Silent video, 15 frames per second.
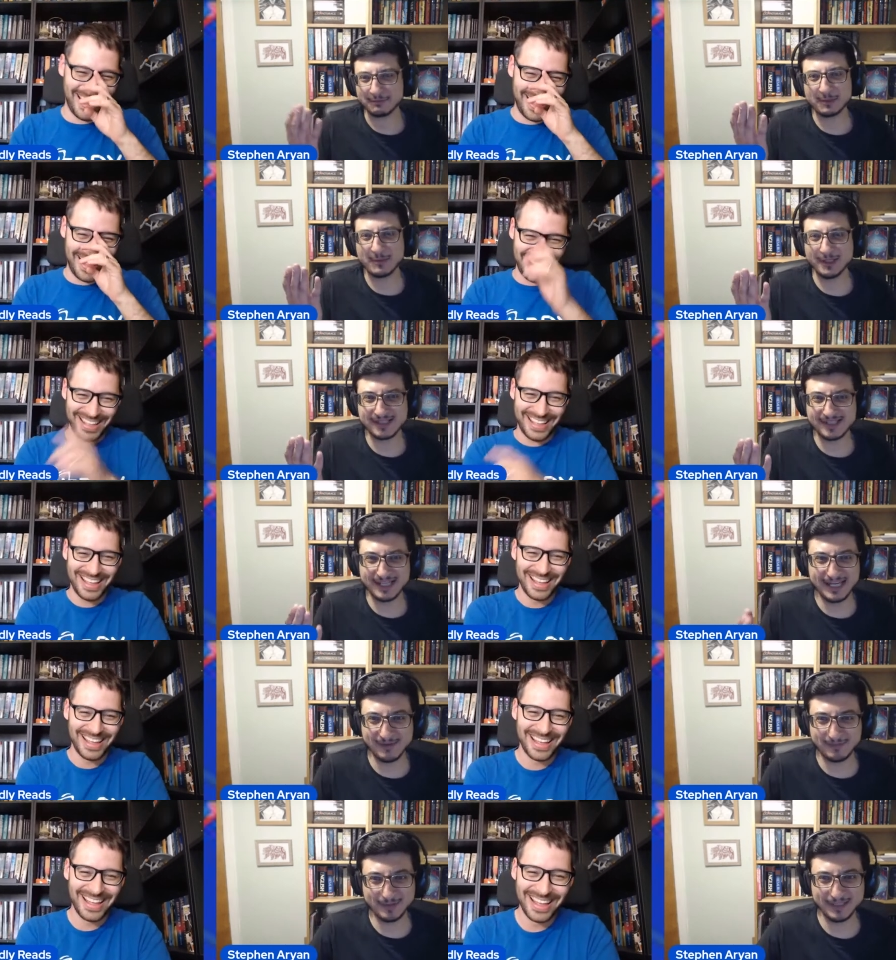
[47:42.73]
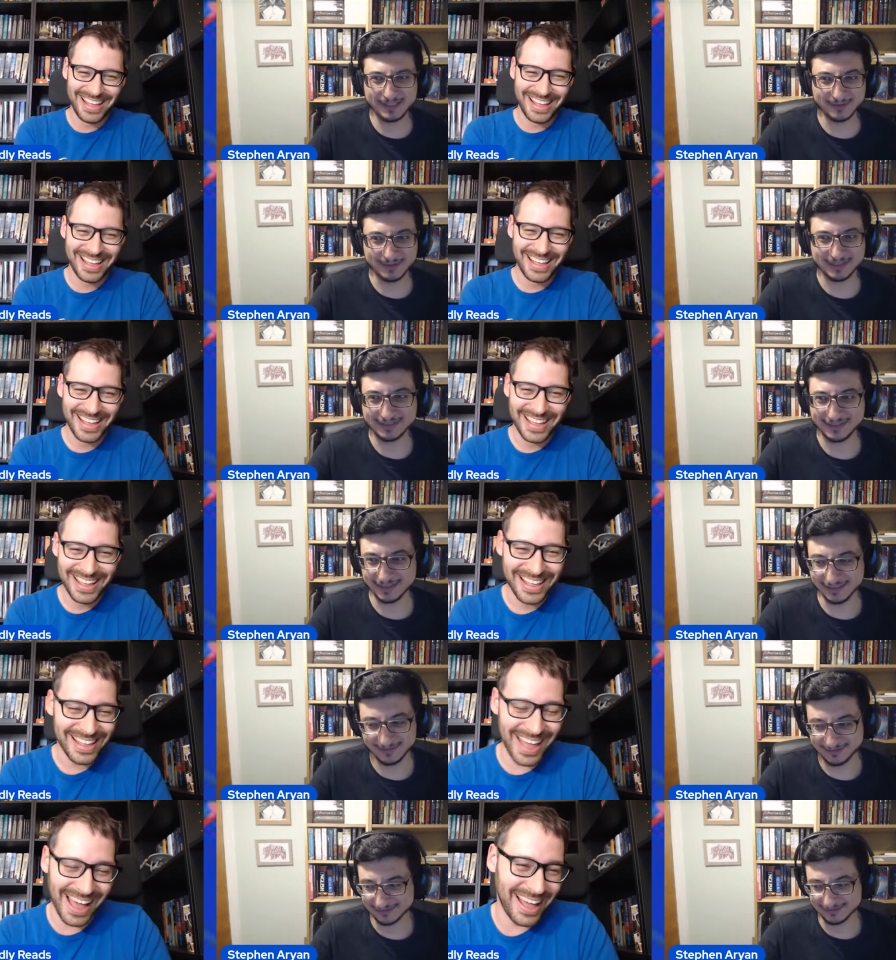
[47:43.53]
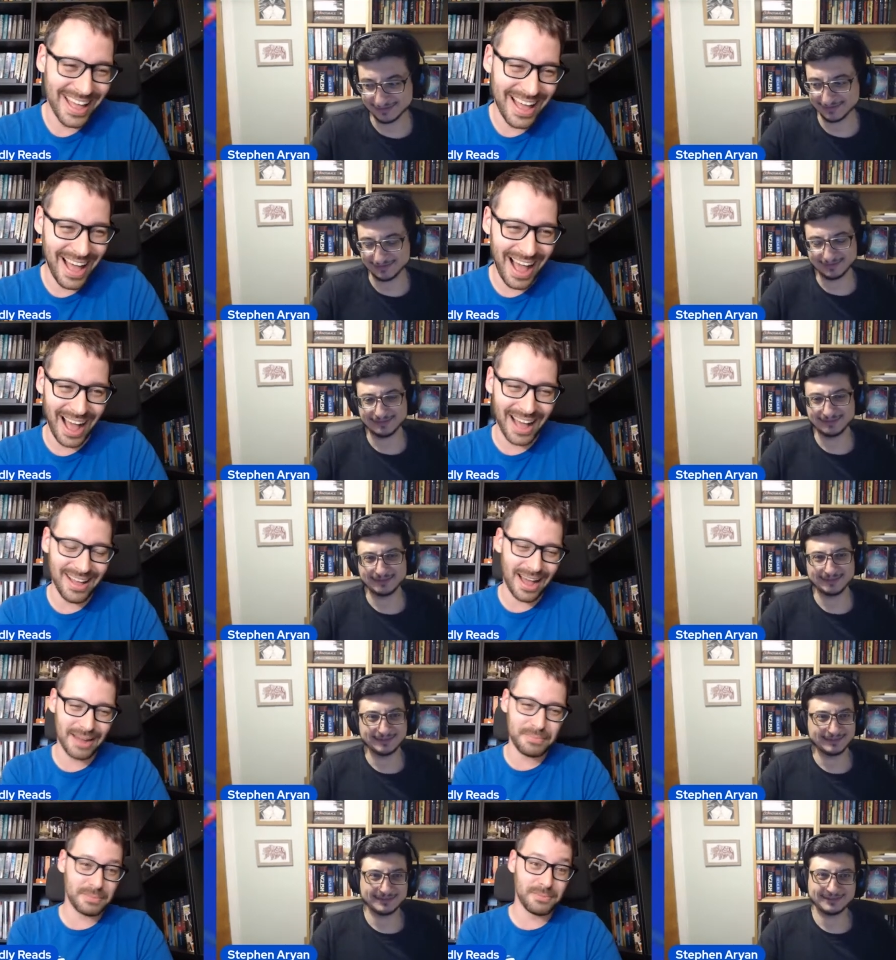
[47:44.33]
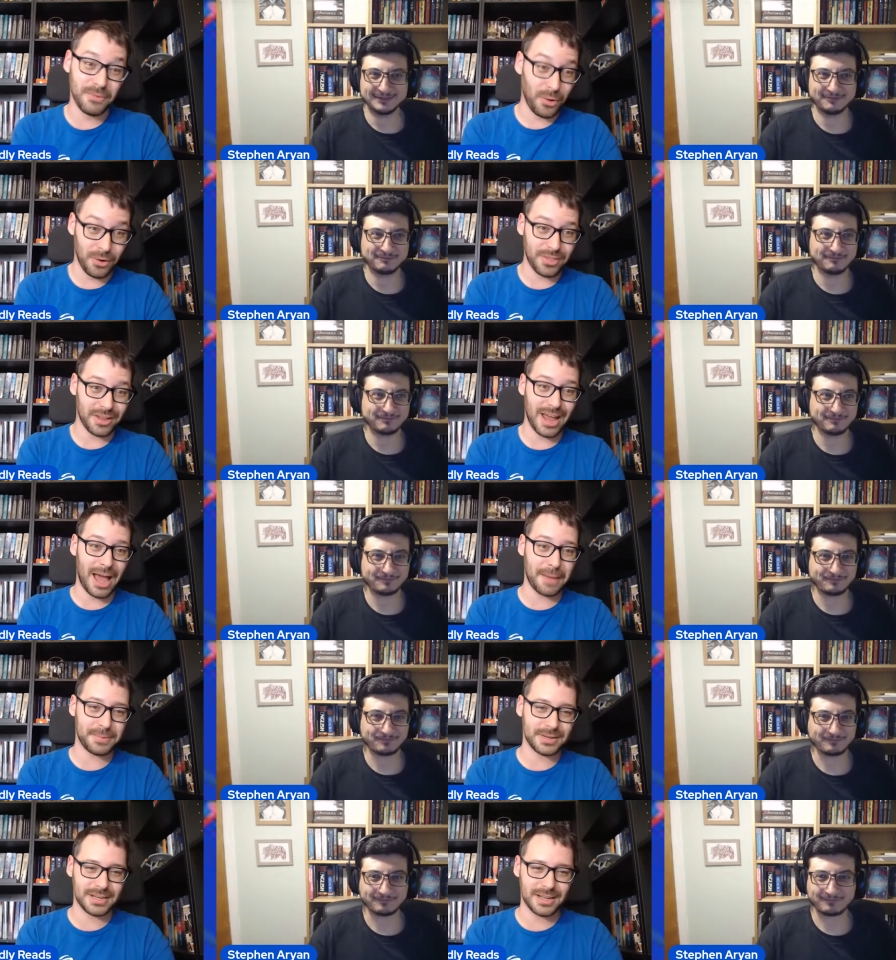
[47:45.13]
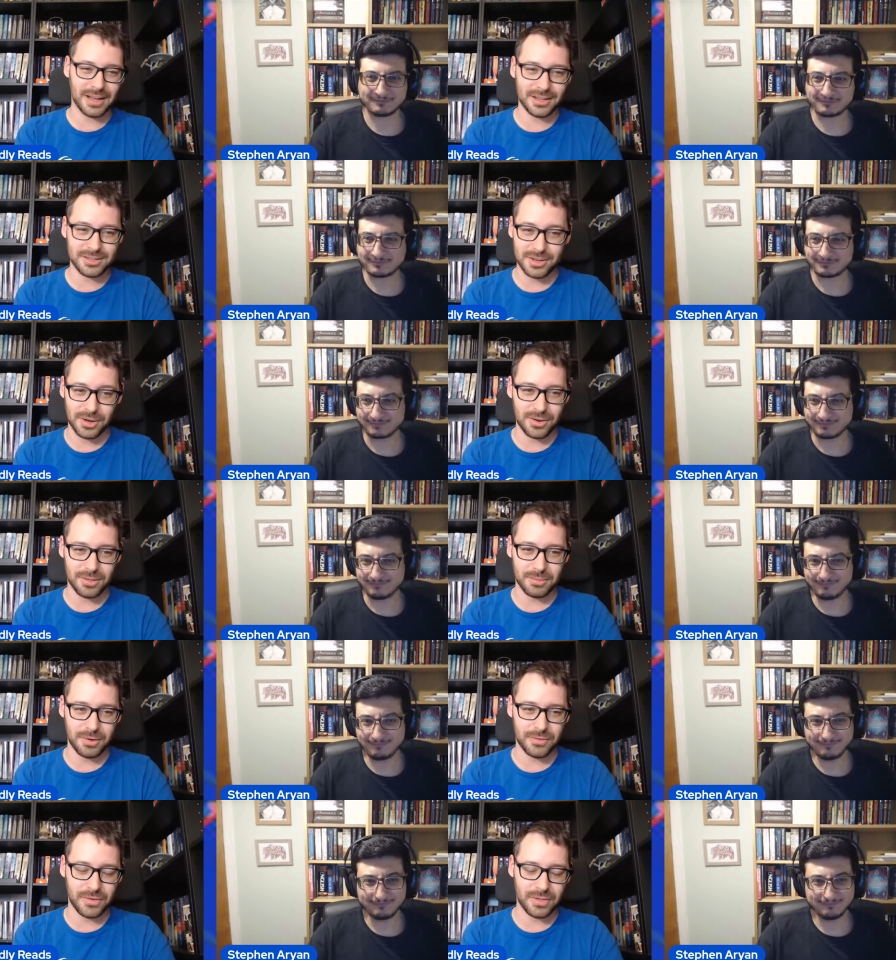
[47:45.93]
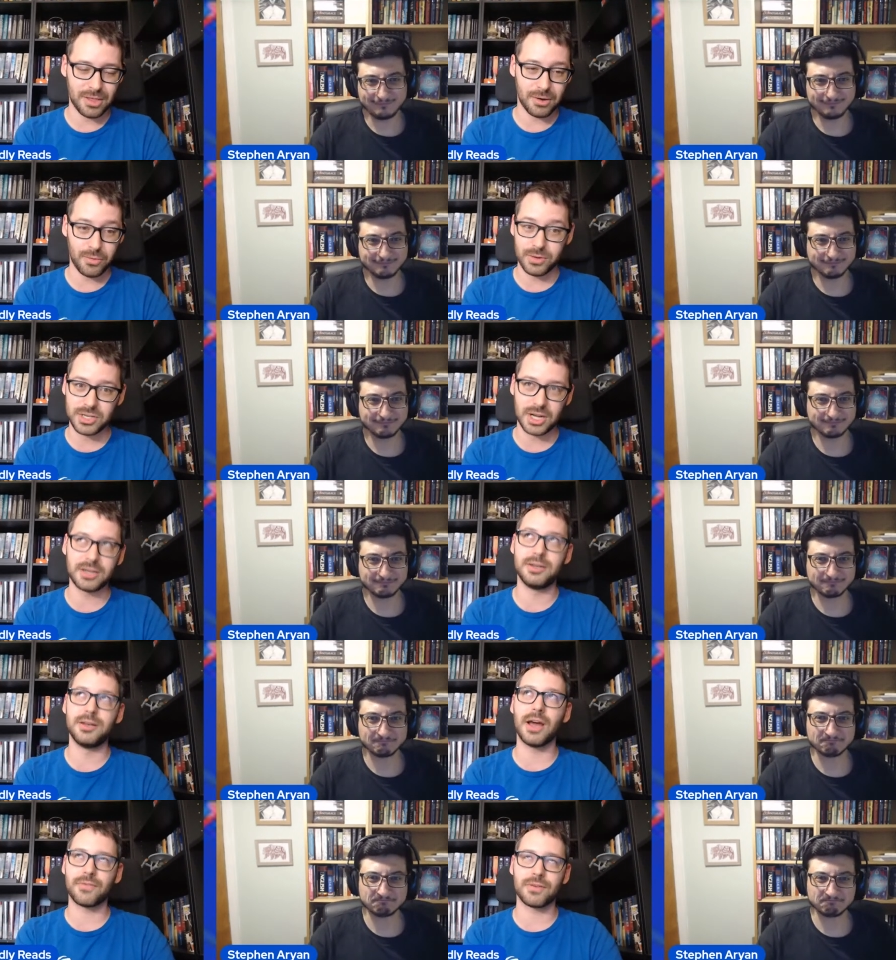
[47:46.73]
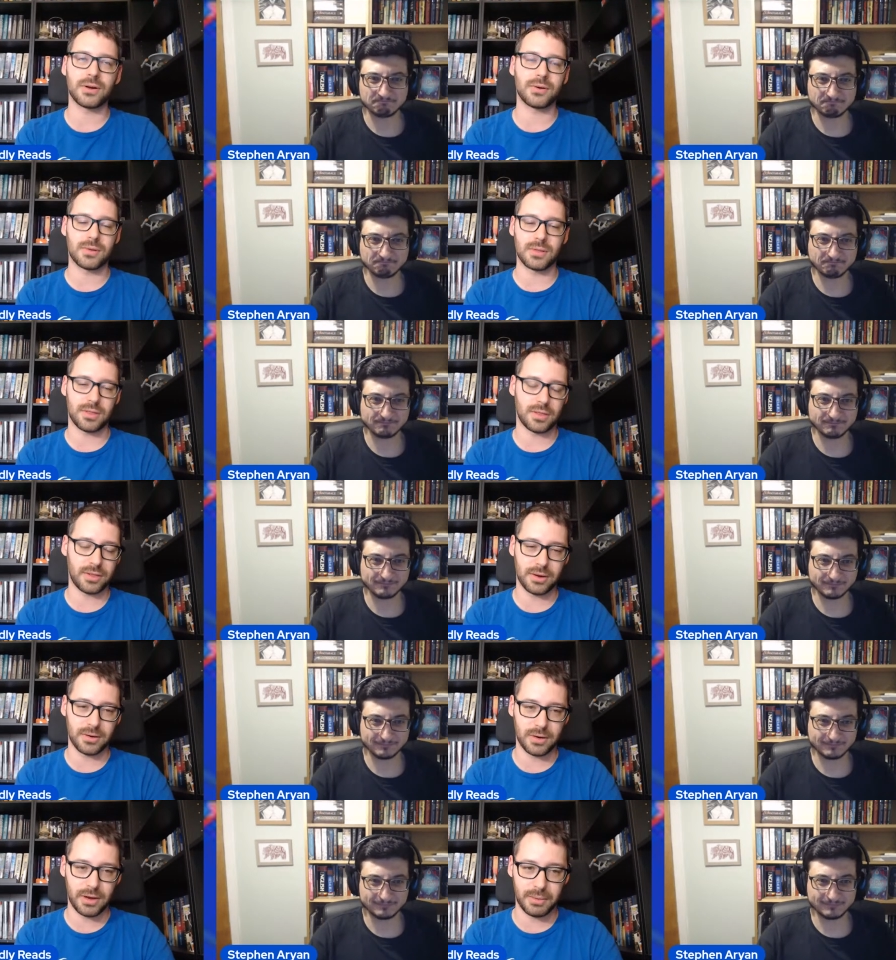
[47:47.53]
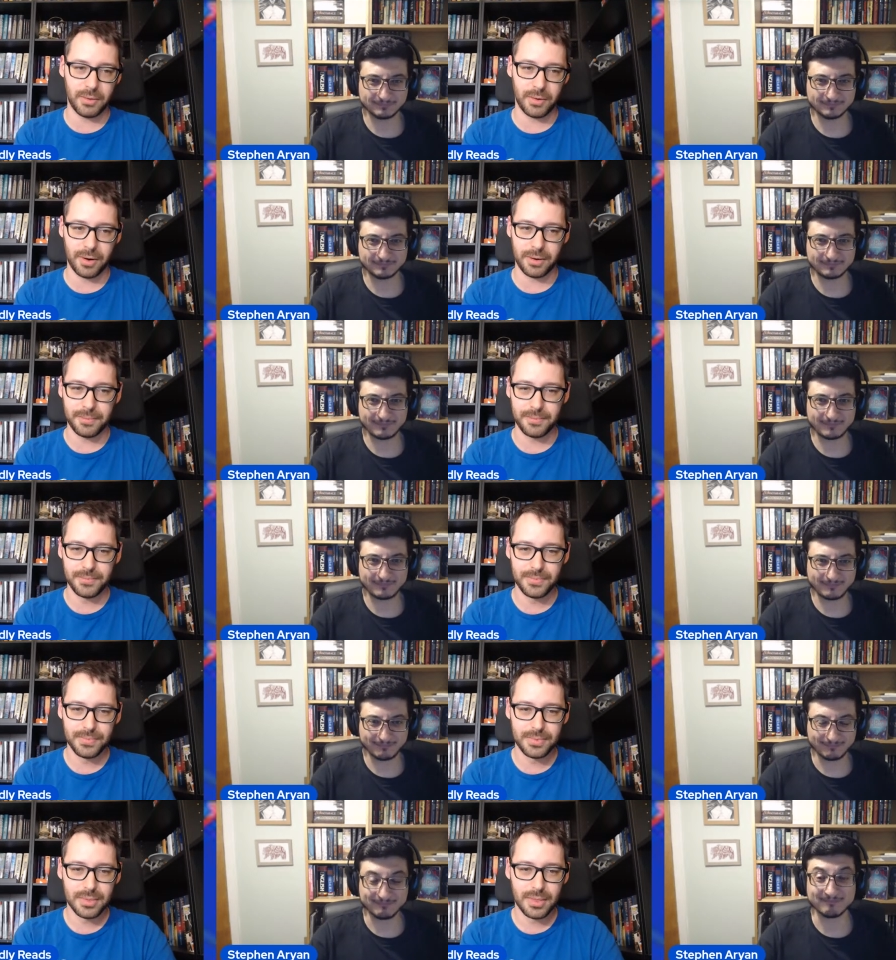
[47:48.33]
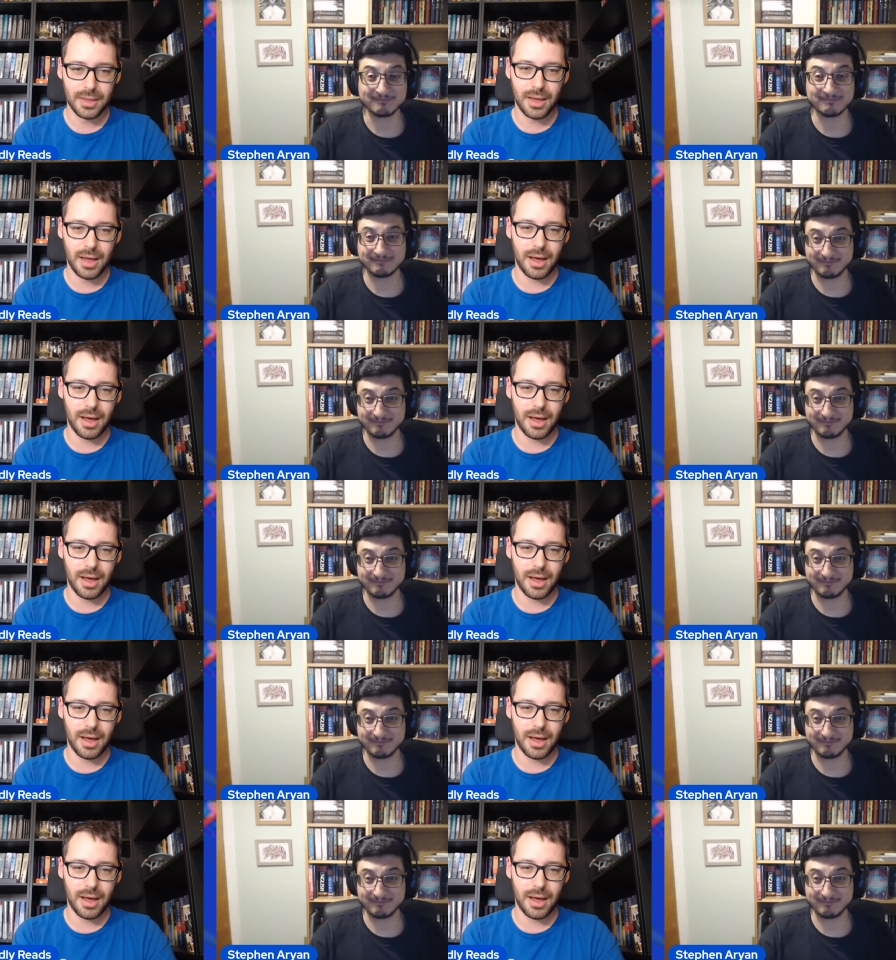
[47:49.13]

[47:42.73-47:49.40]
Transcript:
Speaker 1: we want to see it happen anyway, you know. Yeah. I, would be more than happy to go to the movie theater, which I never go to the theater anymore. Mm.